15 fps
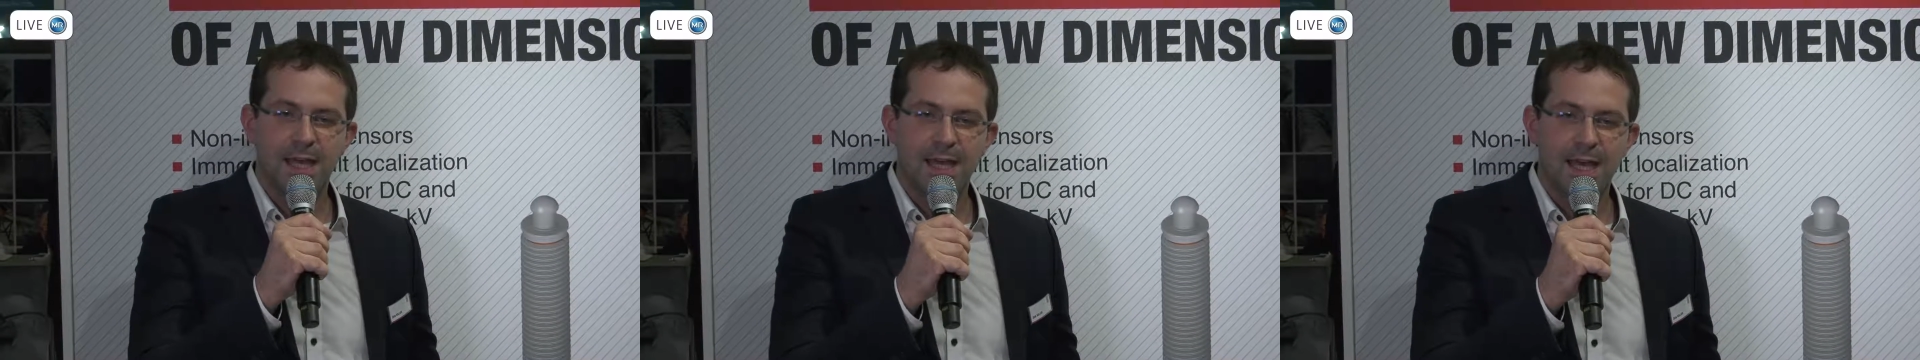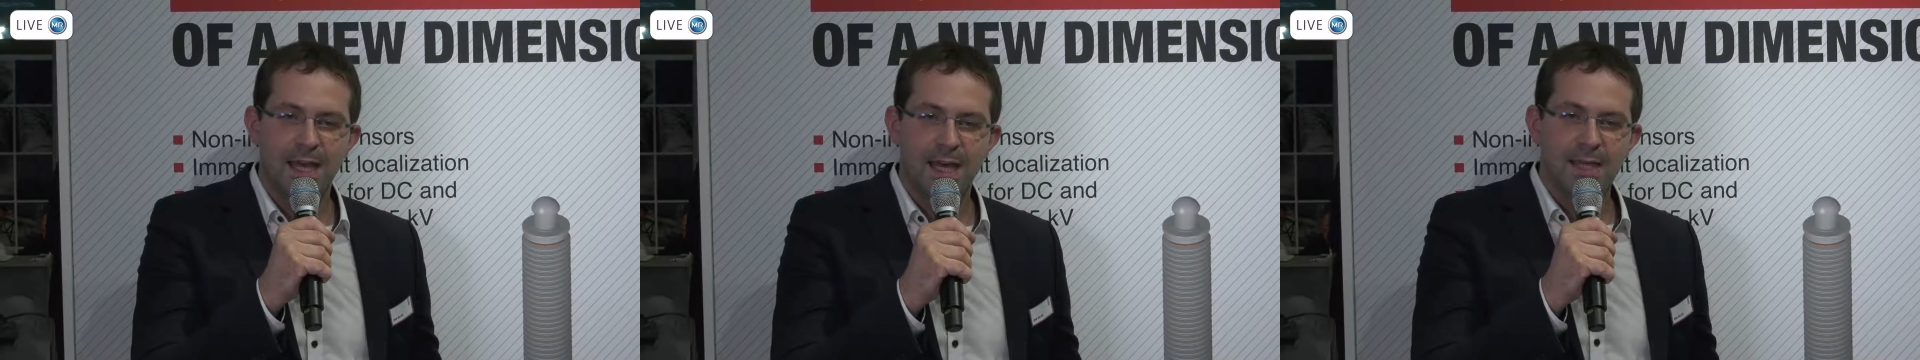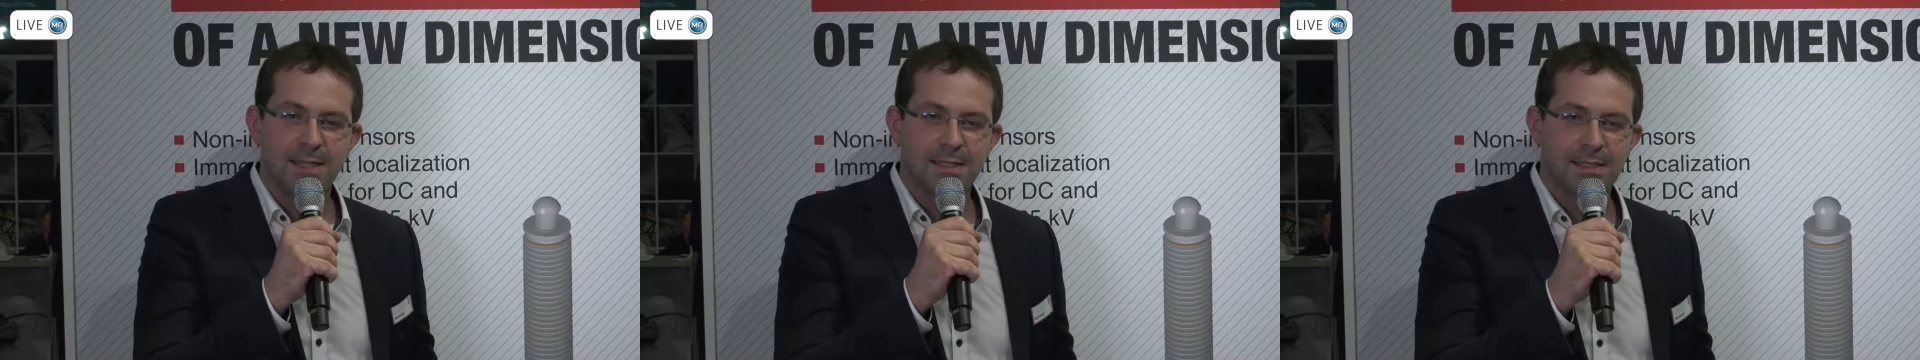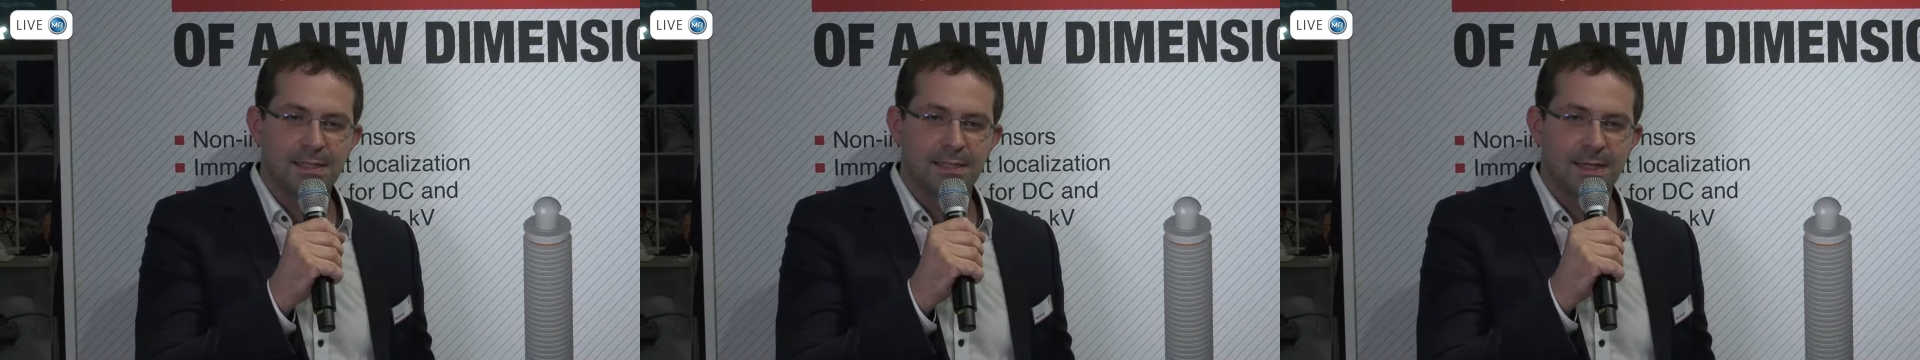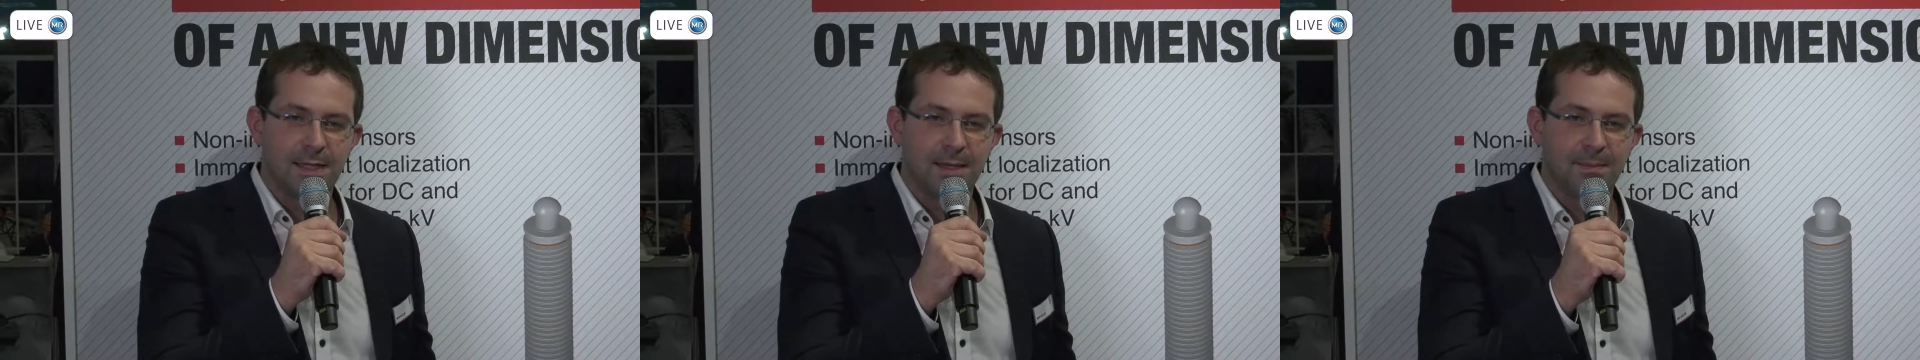And
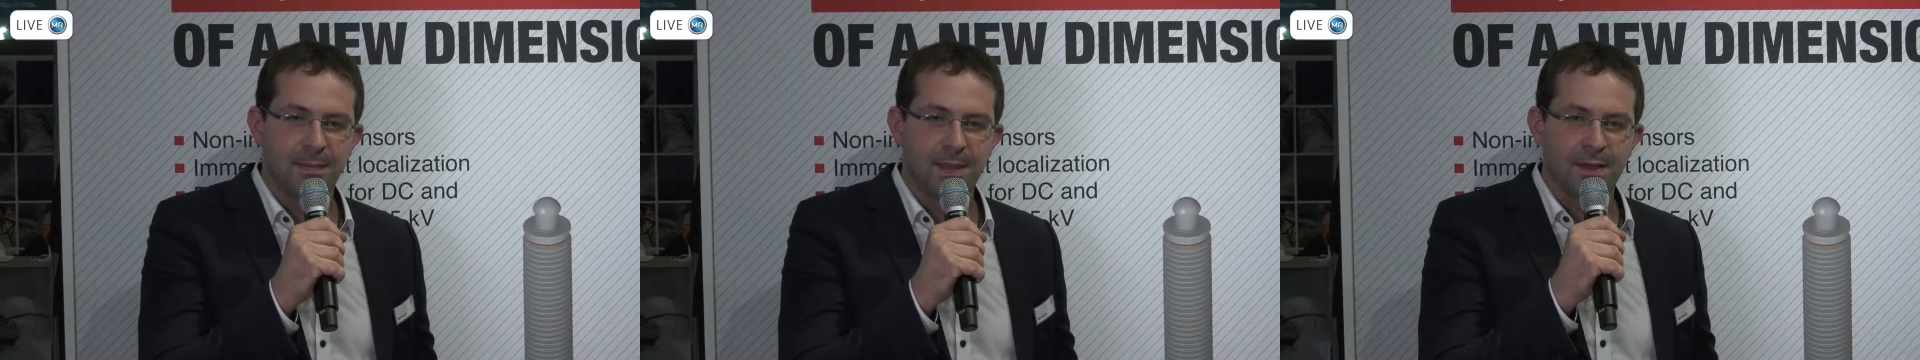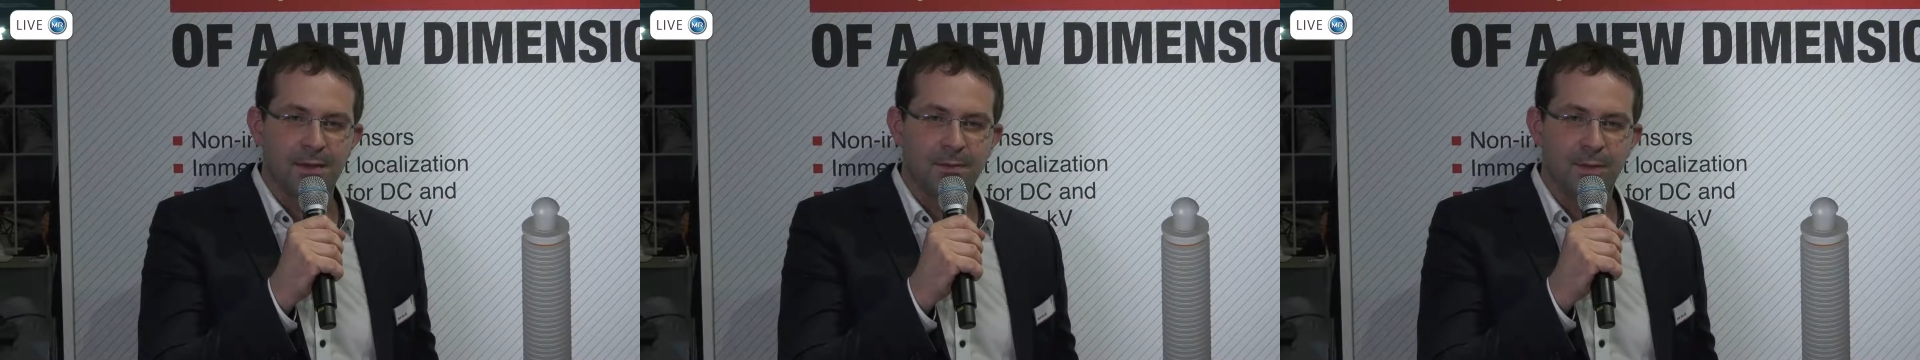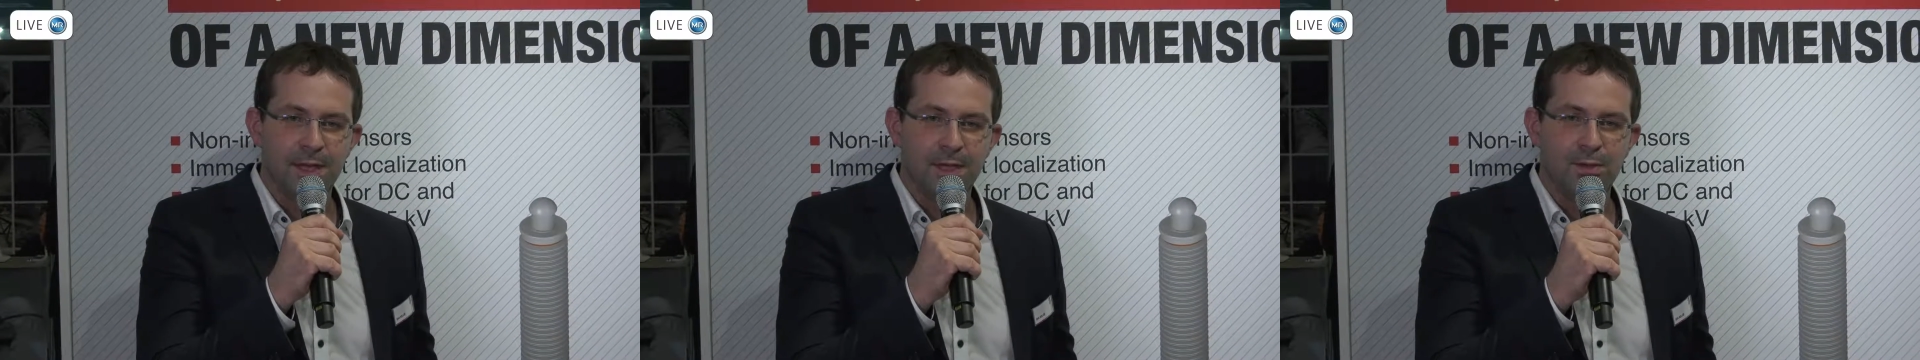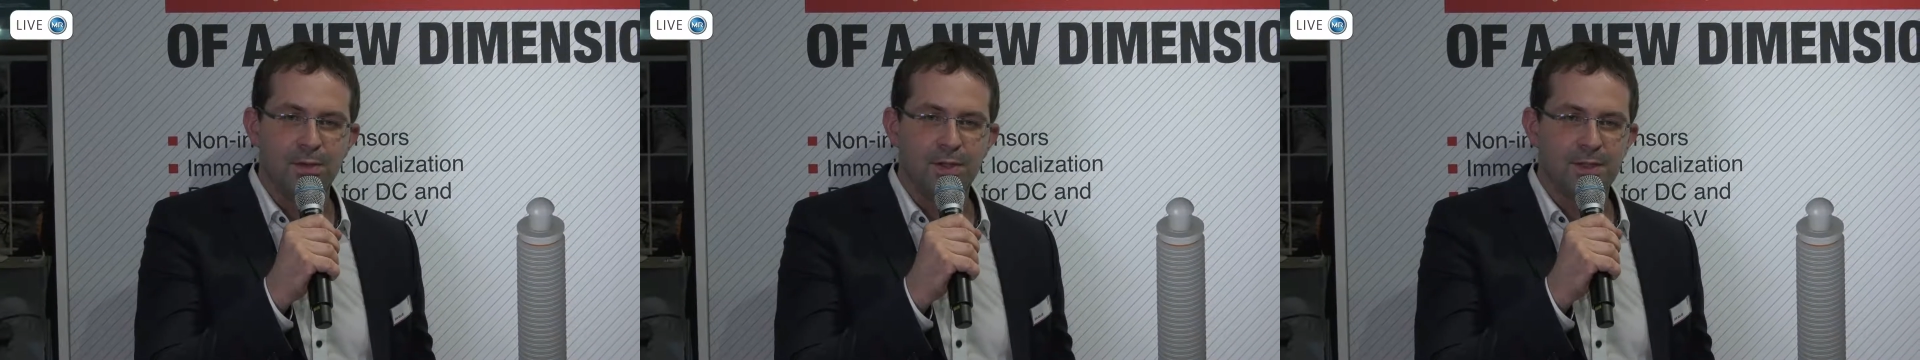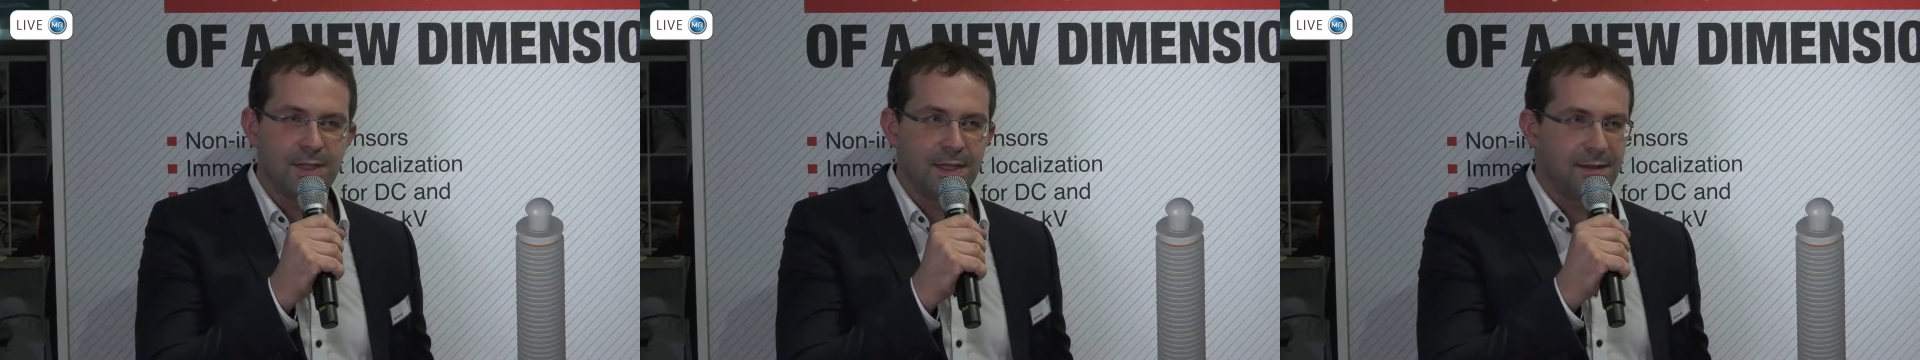we
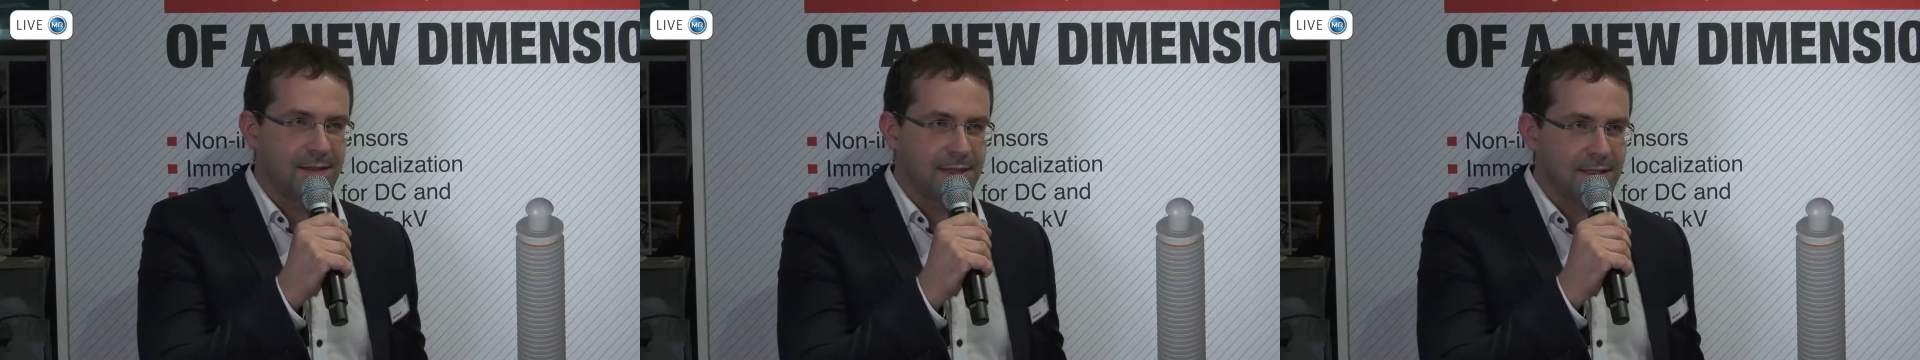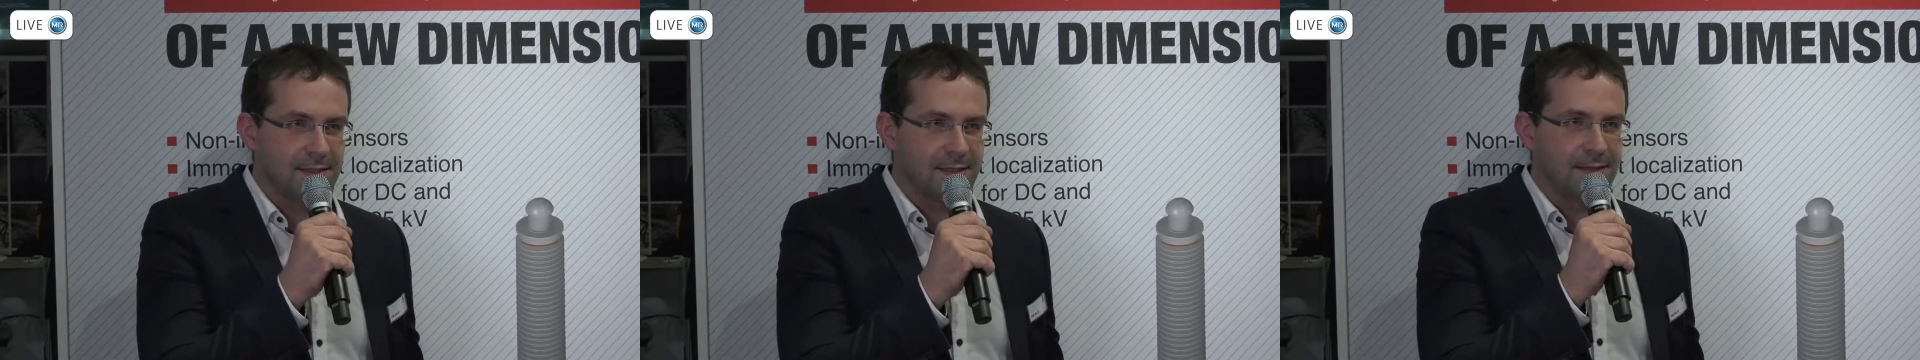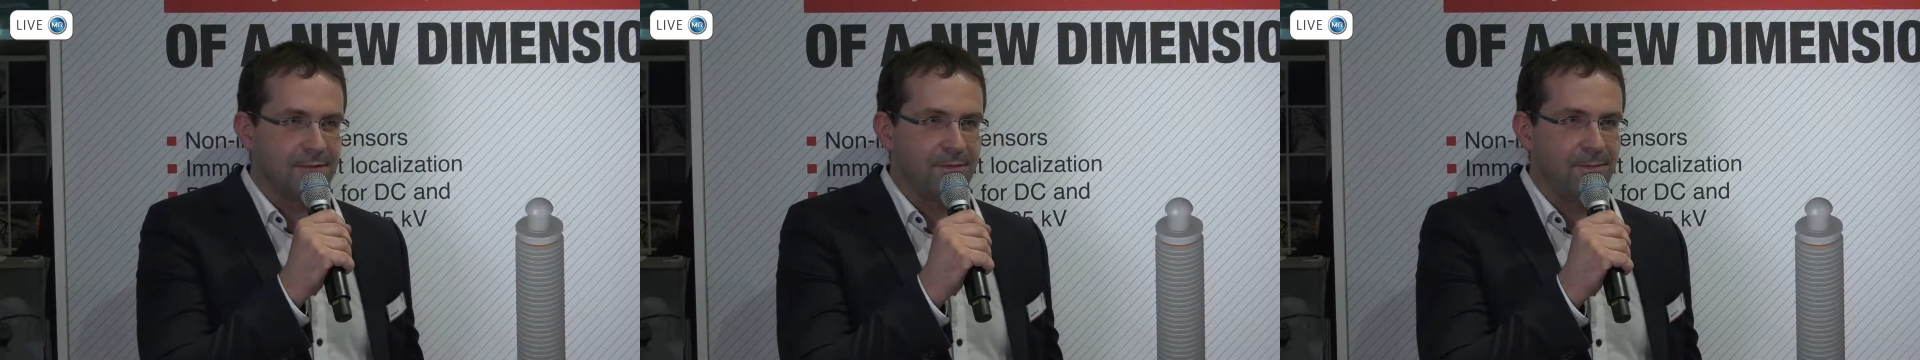use this